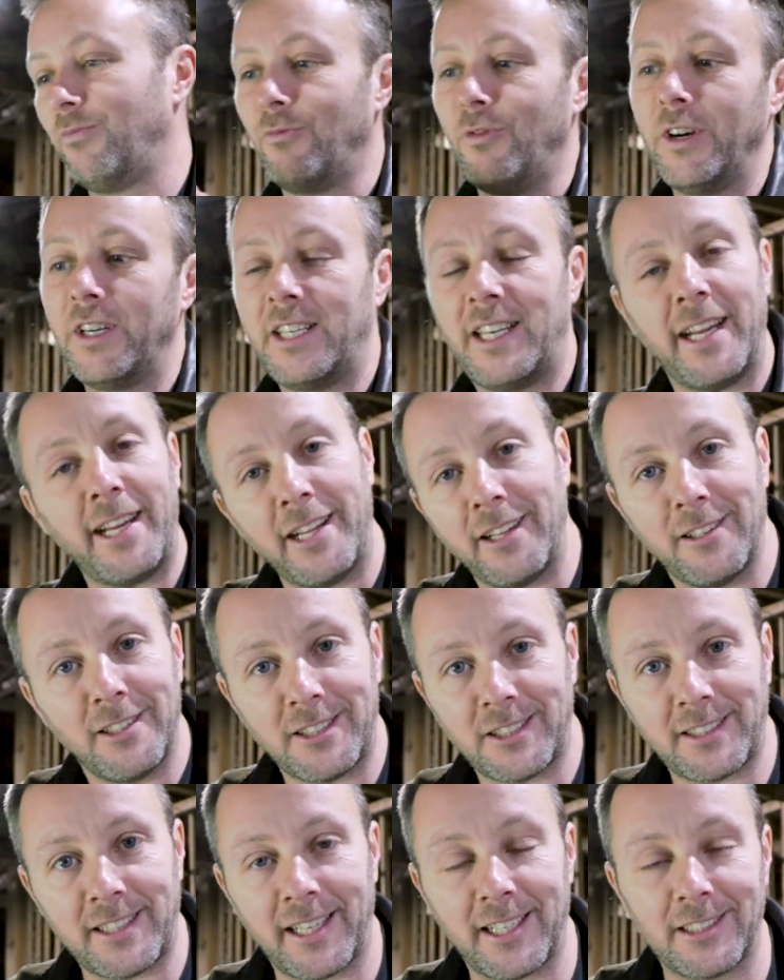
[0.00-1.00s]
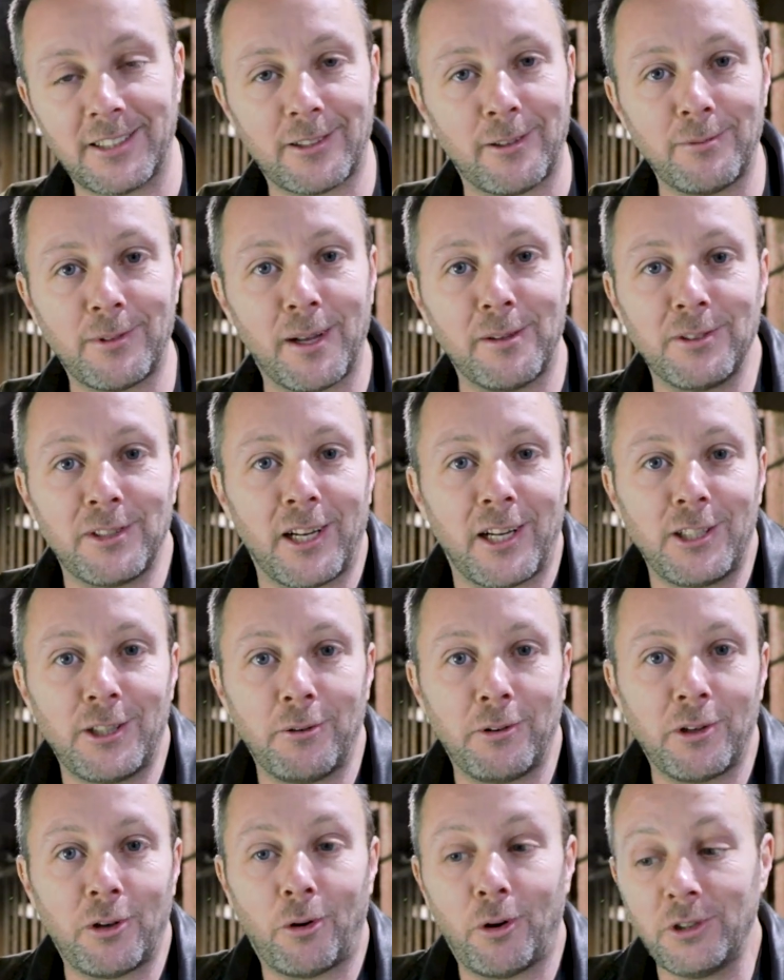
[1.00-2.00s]
ridiculous things sometimes that I
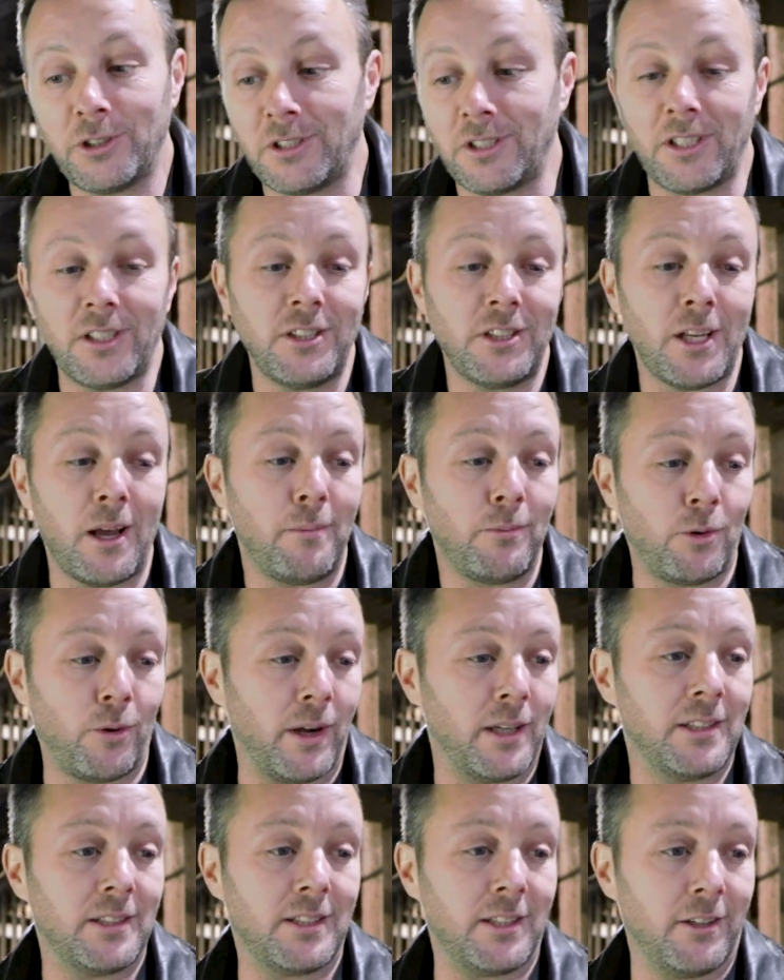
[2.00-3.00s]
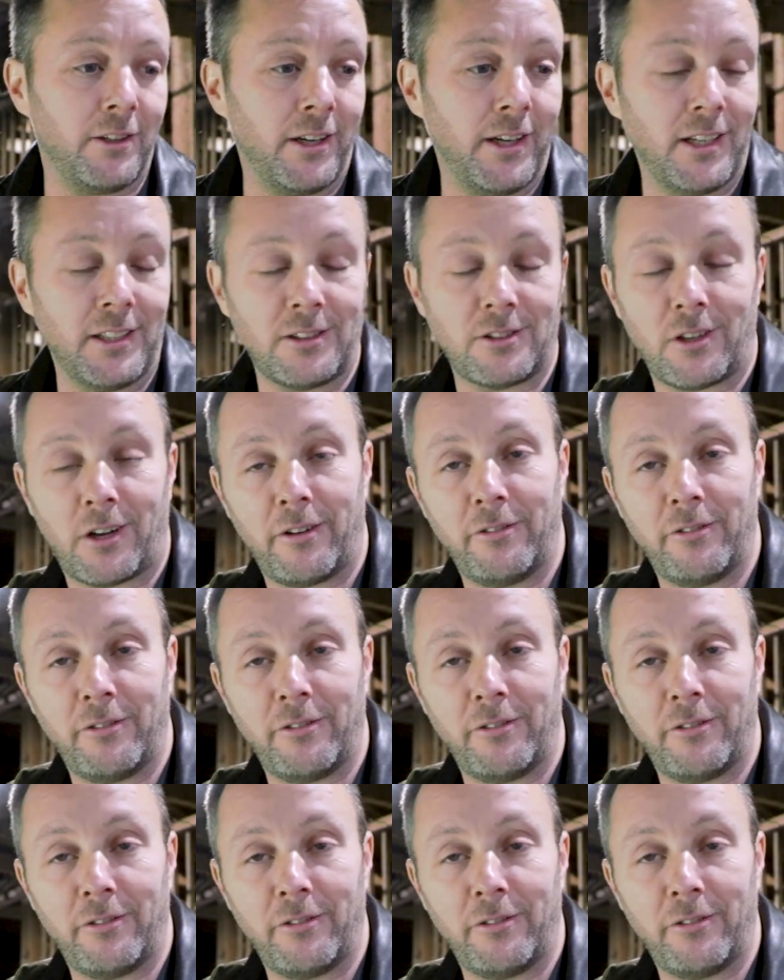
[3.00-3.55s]
do with horses and some quite serious.